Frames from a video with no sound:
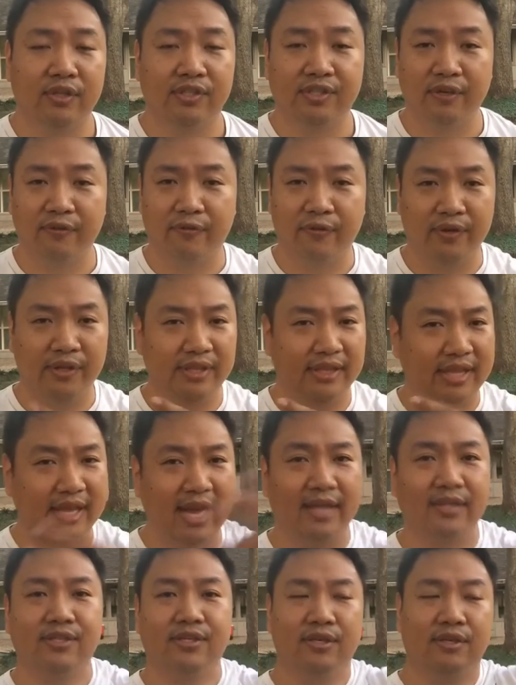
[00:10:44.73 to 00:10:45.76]
suffering
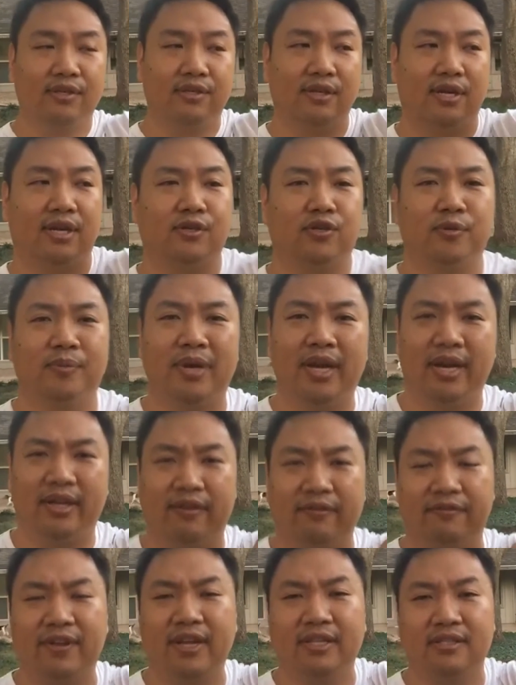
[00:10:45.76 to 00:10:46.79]
that traumatic
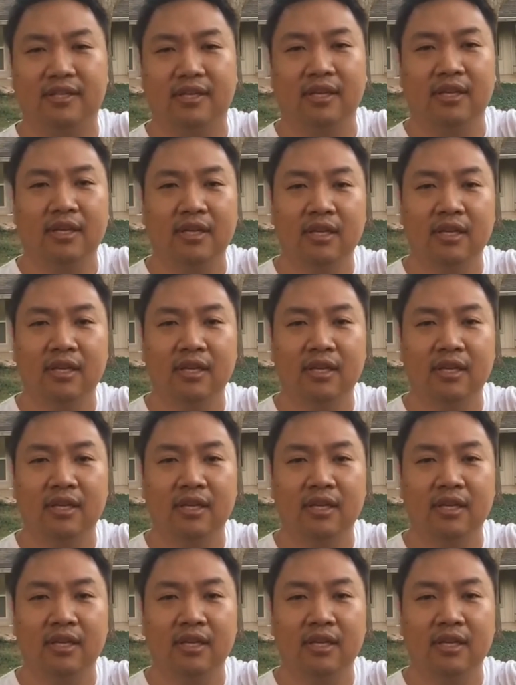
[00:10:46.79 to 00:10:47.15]
event.